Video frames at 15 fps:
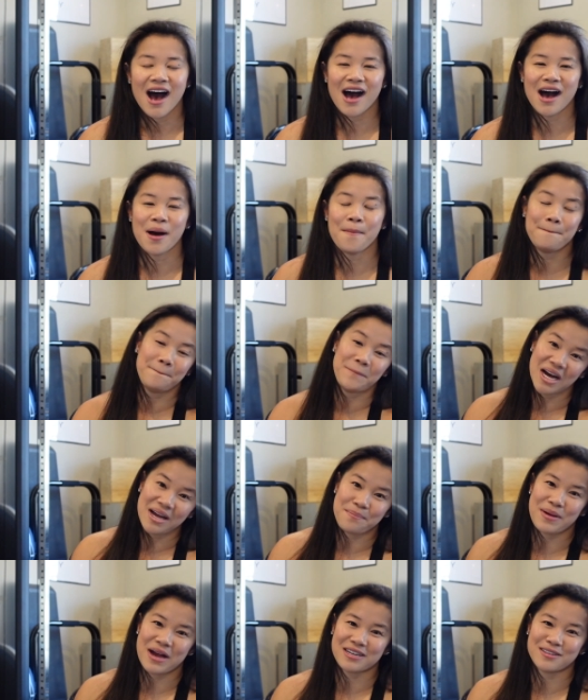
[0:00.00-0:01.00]
Um, but
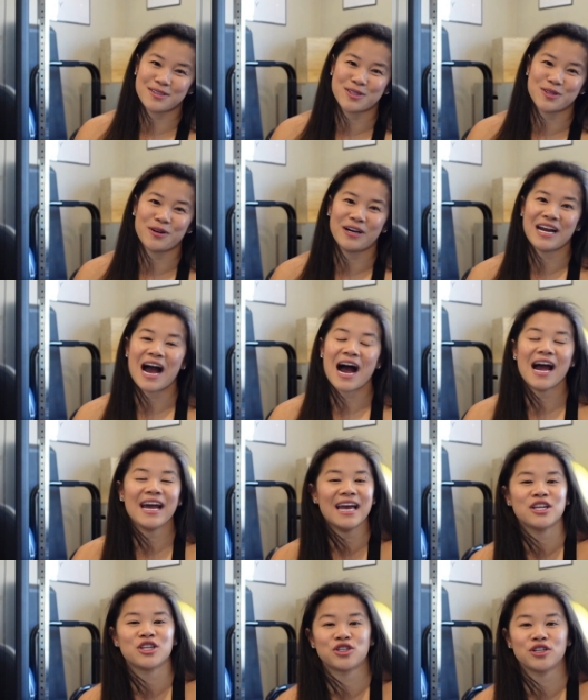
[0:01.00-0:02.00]
back to the story, I
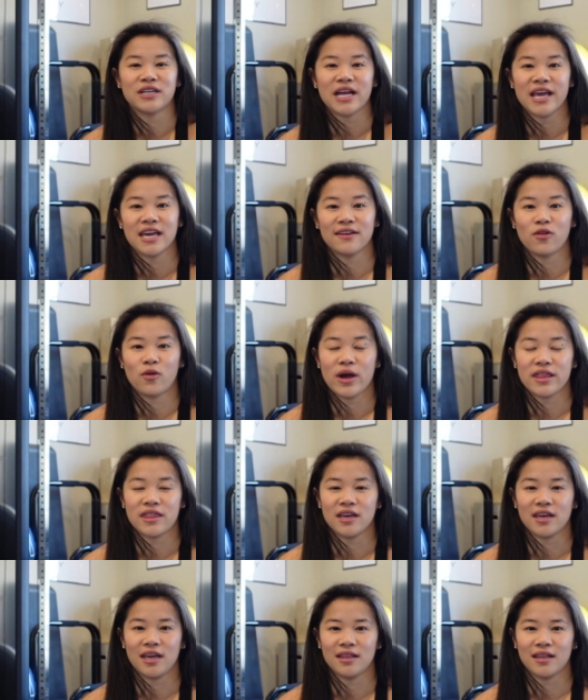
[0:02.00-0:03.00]
entered a giveaway
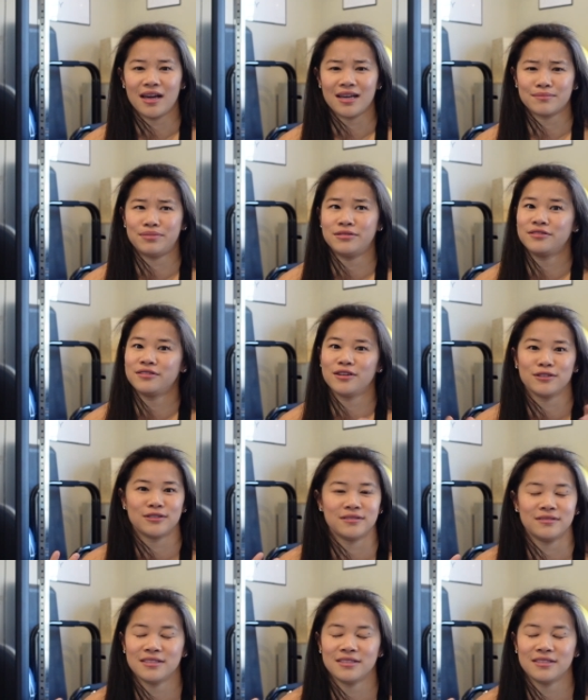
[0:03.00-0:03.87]
thinking like, there's,